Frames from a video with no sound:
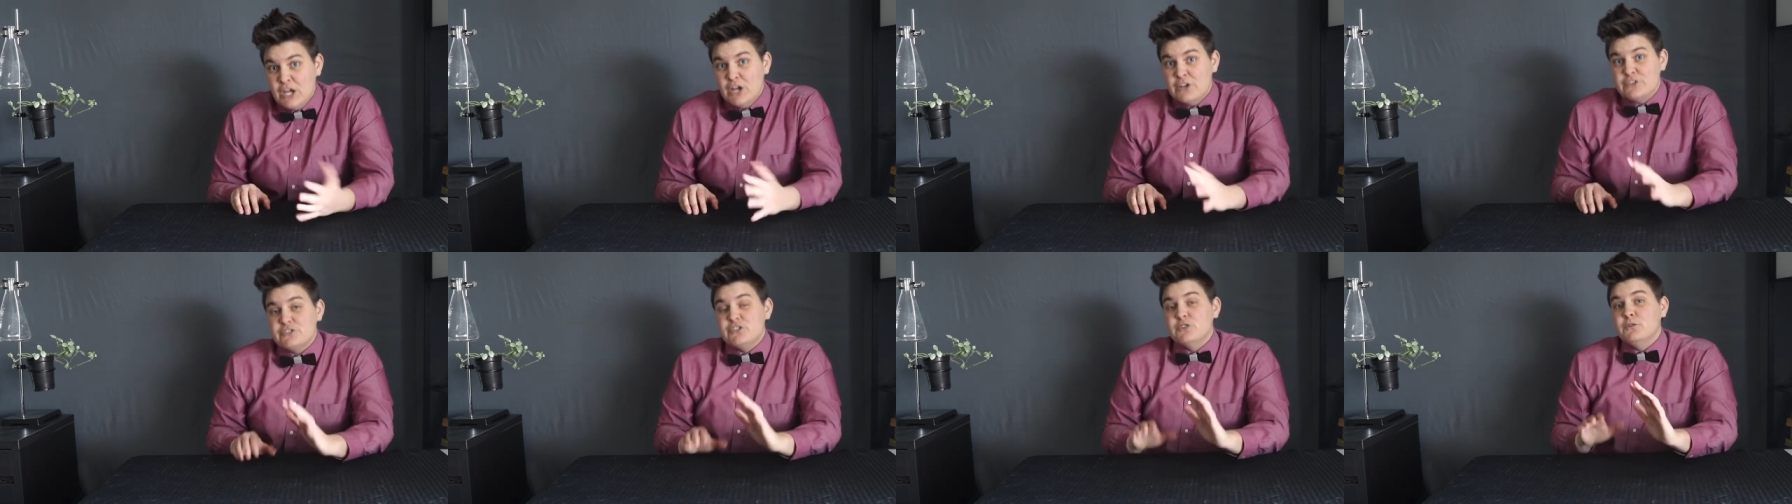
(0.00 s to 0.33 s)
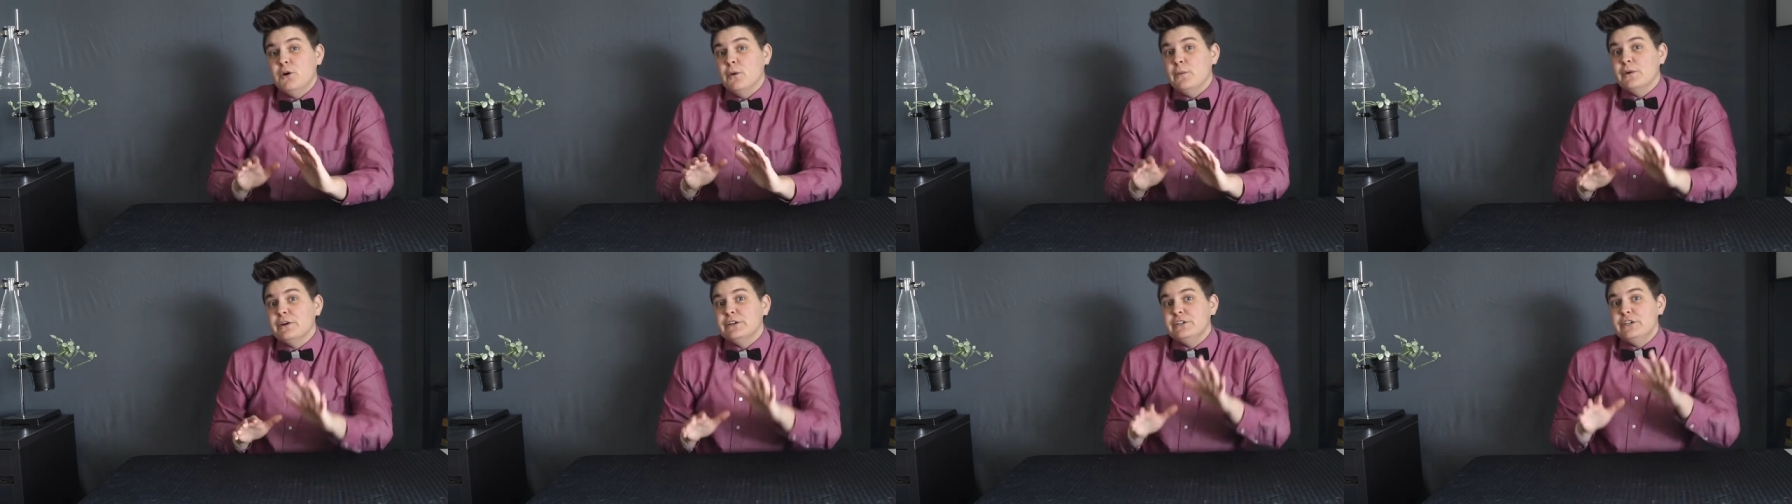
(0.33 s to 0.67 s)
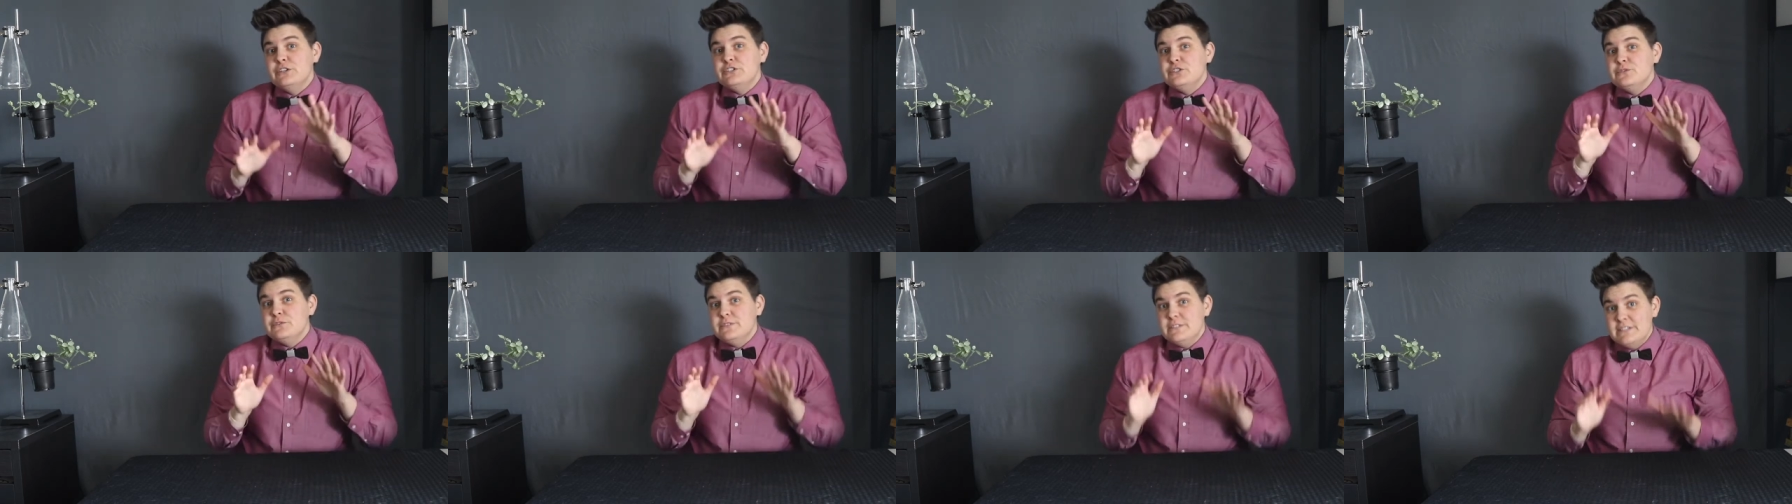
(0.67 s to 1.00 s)
So what we're gonna
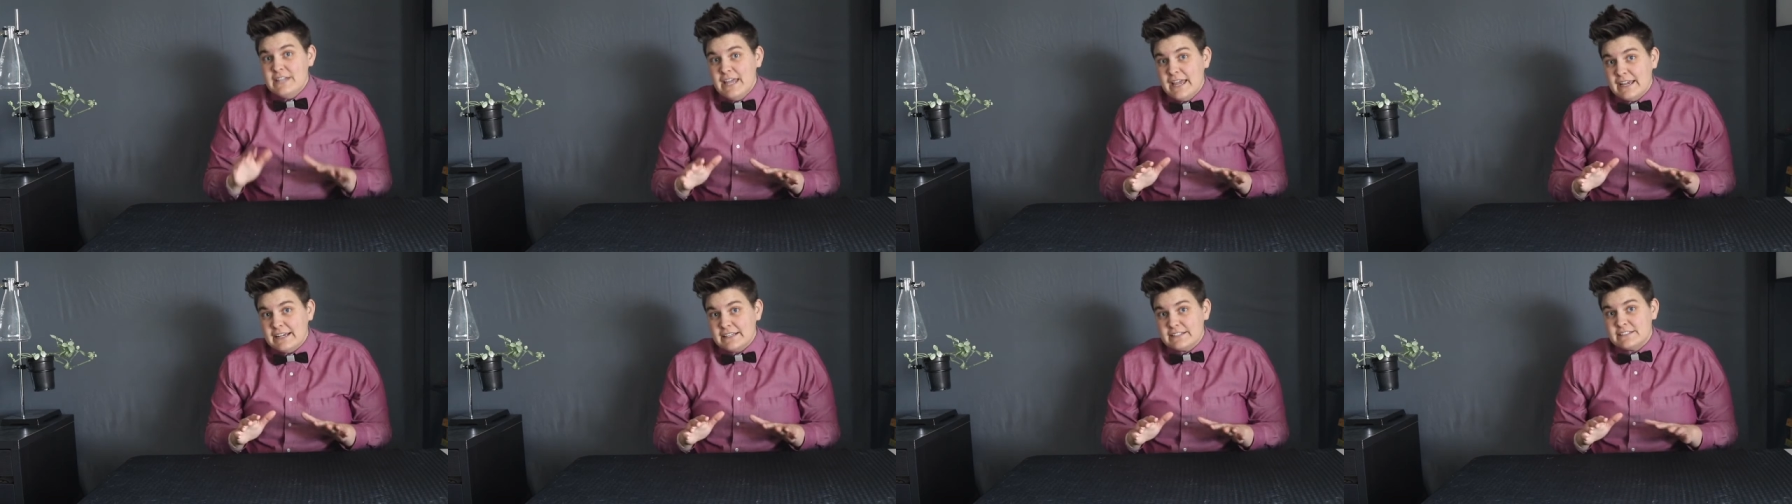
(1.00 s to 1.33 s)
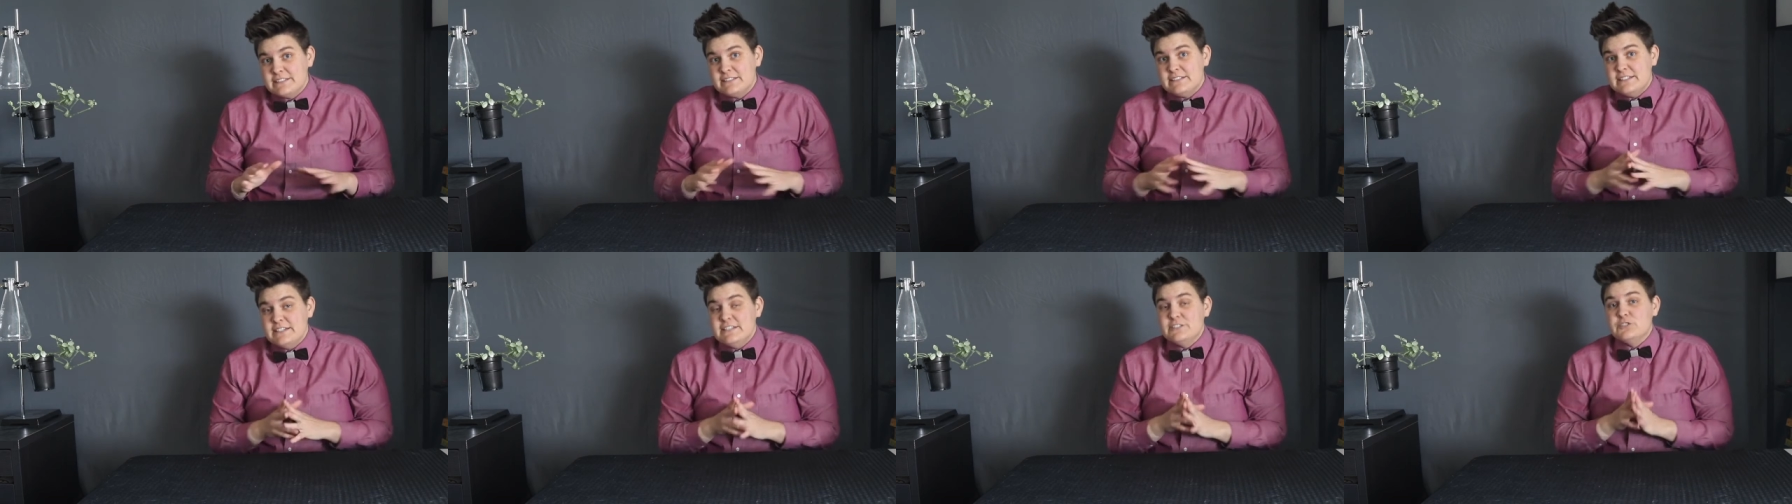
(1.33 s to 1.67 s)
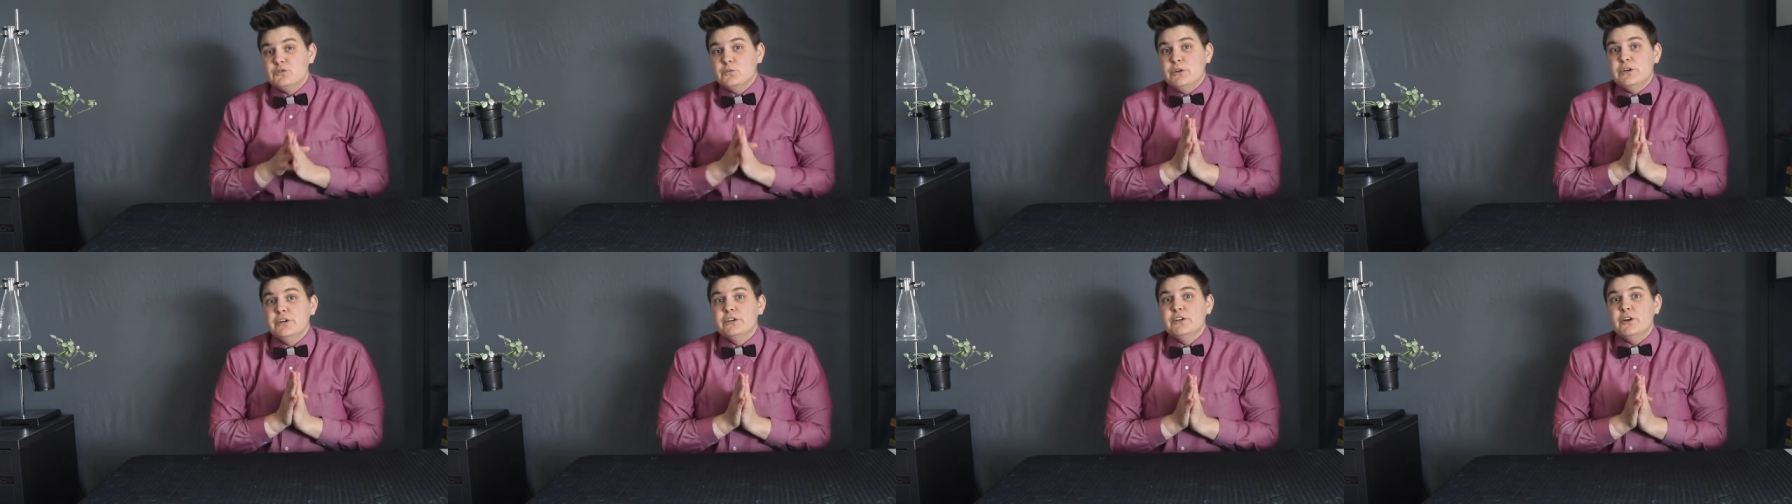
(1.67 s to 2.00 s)
do next is
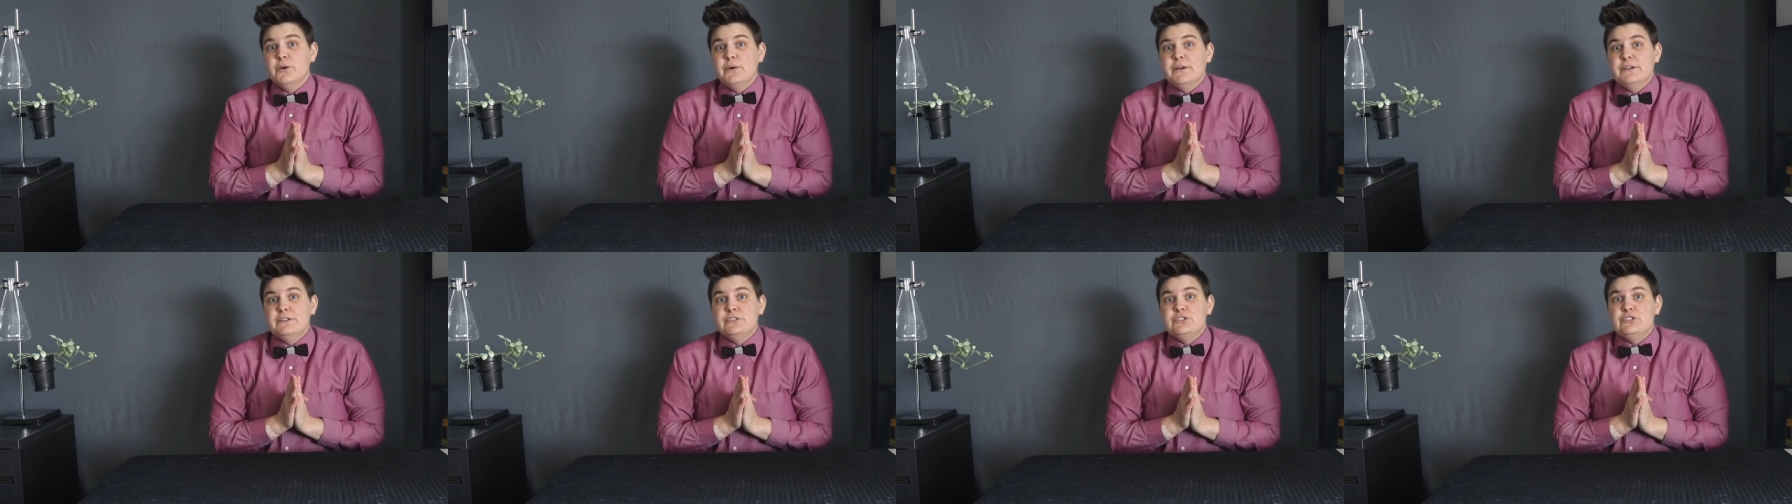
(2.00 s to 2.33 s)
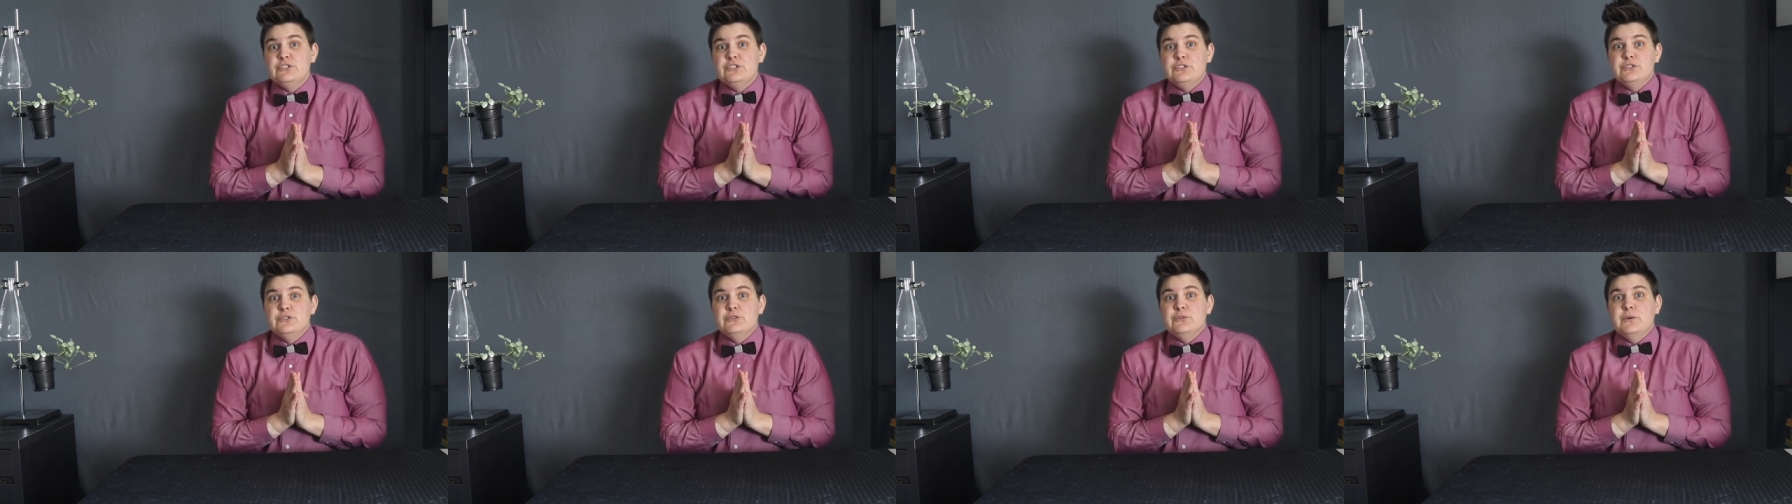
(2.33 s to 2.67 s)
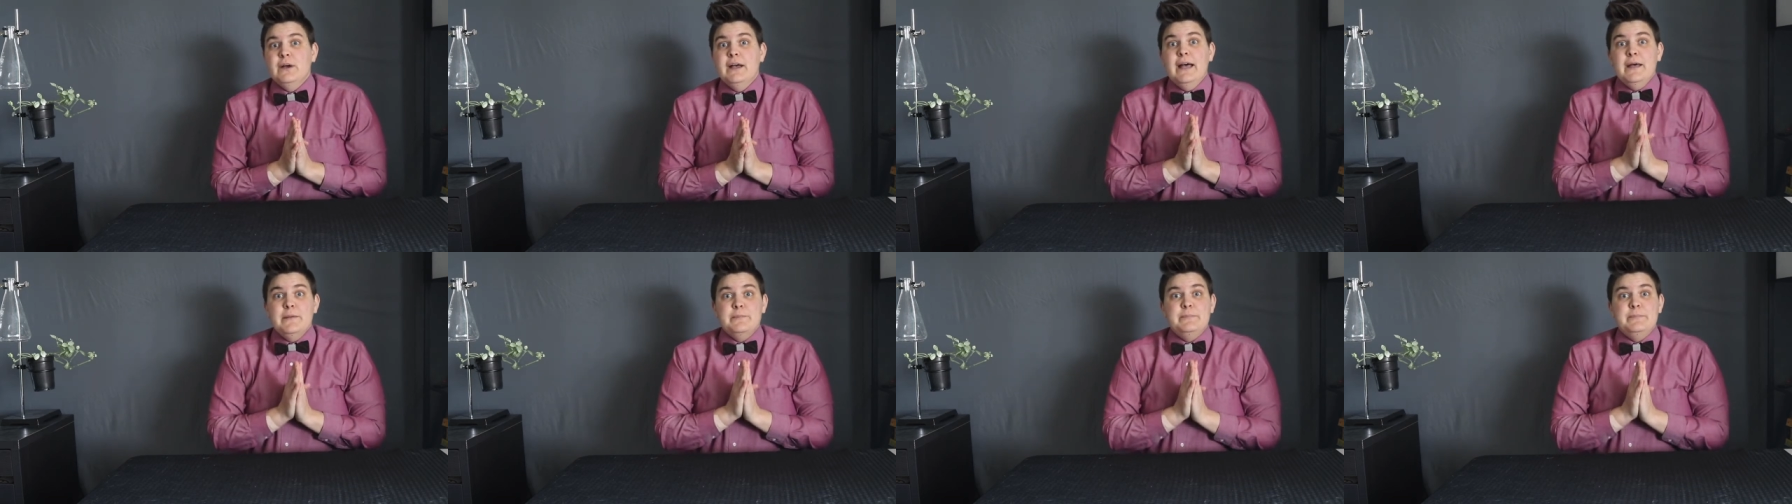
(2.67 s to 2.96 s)
we're going to